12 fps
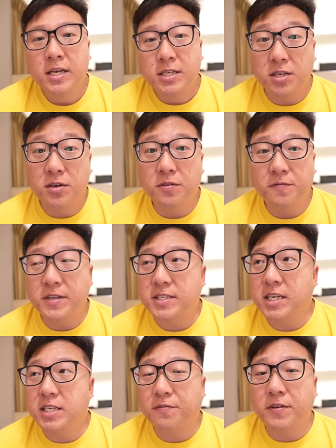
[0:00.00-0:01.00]
So first
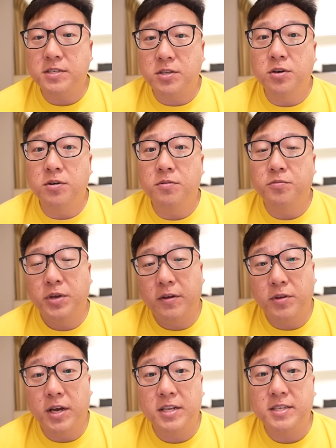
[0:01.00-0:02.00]
things first though, we
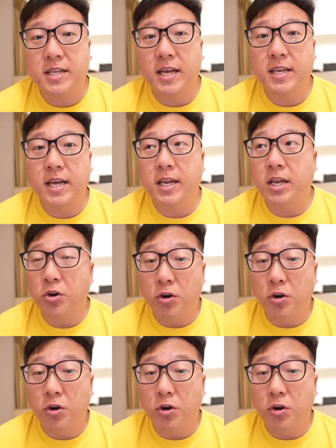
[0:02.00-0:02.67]
have to understand that in